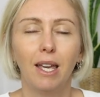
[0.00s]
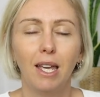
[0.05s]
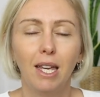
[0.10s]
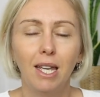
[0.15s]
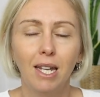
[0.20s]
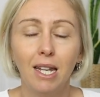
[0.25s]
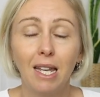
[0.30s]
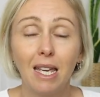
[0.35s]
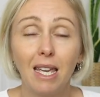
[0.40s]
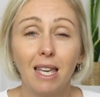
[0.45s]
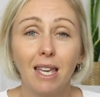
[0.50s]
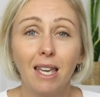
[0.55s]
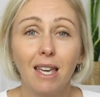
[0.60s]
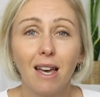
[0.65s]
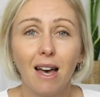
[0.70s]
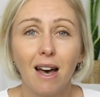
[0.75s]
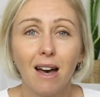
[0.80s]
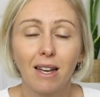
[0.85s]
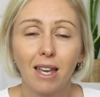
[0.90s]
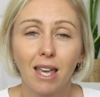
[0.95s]
in
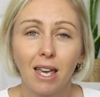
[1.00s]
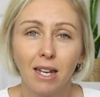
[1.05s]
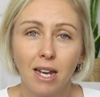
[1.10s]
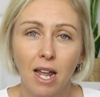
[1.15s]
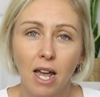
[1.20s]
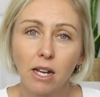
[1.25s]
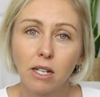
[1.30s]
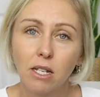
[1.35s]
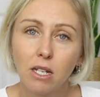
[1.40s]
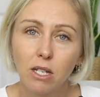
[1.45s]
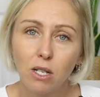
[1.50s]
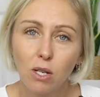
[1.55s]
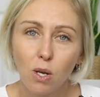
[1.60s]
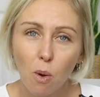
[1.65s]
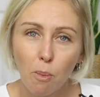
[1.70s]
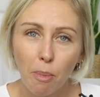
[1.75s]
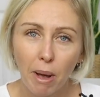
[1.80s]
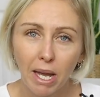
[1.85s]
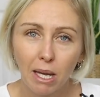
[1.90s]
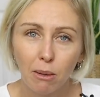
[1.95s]
here connected to
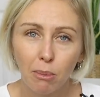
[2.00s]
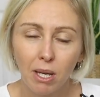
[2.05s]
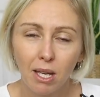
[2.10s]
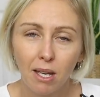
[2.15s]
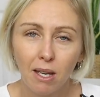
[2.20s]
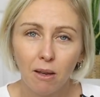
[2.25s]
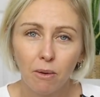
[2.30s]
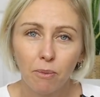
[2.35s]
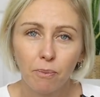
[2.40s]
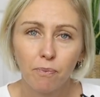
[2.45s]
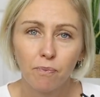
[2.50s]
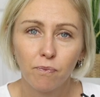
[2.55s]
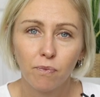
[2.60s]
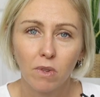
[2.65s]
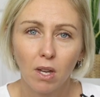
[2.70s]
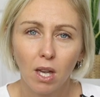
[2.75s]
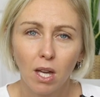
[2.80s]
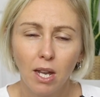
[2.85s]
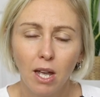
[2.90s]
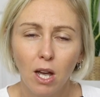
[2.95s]
your baby
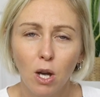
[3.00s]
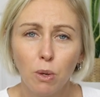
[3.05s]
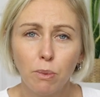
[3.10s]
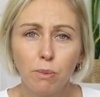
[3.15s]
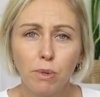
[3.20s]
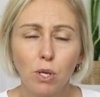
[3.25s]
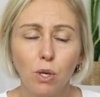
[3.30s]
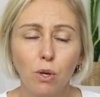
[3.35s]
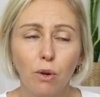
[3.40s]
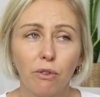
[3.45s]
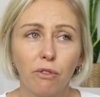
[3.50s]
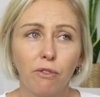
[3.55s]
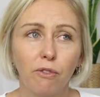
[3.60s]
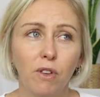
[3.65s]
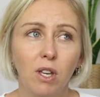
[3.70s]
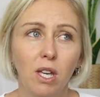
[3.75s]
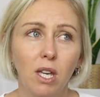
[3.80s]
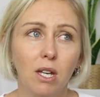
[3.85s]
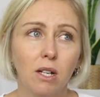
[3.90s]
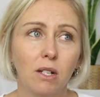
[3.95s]
and helps you to
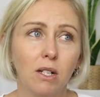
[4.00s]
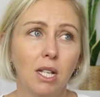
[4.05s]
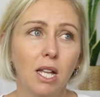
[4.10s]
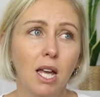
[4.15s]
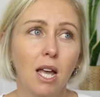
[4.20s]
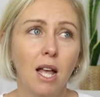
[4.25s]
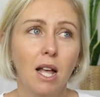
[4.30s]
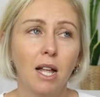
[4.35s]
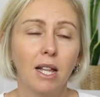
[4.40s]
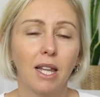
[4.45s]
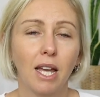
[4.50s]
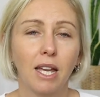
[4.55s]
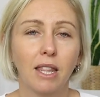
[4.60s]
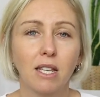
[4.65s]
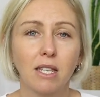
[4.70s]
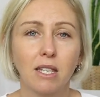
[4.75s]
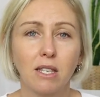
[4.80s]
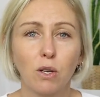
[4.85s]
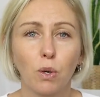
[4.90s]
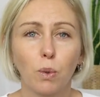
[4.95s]
feel like
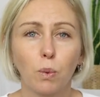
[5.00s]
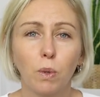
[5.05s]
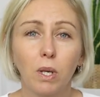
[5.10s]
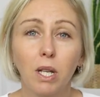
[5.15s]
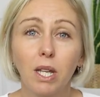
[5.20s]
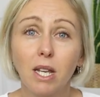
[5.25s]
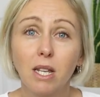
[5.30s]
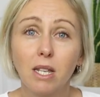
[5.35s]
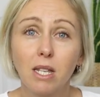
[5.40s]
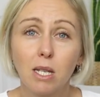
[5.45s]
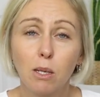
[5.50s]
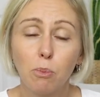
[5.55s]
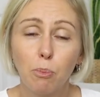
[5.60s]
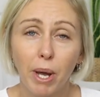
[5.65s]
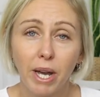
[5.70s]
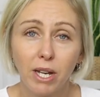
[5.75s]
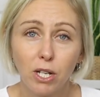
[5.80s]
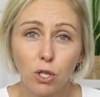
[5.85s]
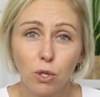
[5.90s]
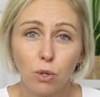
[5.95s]
this is a really
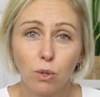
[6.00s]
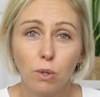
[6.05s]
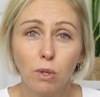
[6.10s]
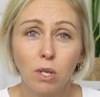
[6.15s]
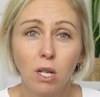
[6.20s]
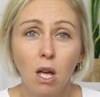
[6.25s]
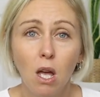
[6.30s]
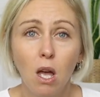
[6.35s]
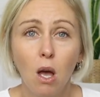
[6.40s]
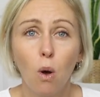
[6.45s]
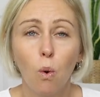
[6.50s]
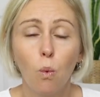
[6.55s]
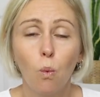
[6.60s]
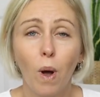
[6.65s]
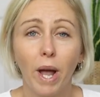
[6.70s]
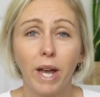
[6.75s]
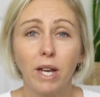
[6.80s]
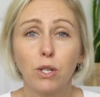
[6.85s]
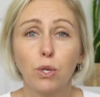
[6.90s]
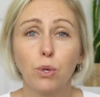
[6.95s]
special
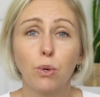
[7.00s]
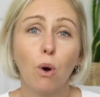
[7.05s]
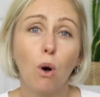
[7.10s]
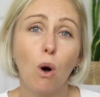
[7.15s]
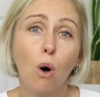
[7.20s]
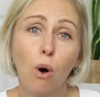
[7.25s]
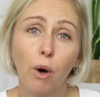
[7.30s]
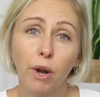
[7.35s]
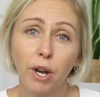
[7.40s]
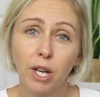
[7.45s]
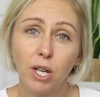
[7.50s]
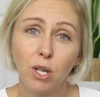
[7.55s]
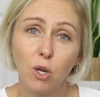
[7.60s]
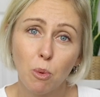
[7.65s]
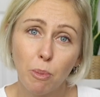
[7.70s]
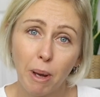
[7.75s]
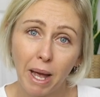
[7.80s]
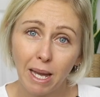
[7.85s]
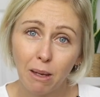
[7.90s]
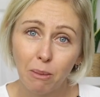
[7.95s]
way to honor
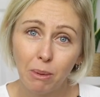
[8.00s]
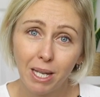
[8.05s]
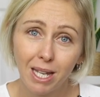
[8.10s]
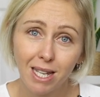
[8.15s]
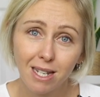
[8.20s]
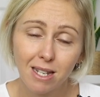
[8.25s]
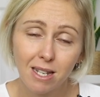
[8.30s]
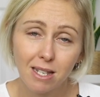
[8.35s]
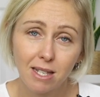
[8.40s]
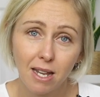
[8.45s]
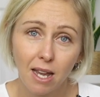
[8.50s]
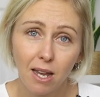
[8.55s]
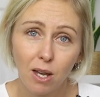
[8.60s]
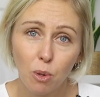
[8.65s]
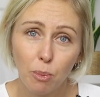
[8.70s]
your baby and to say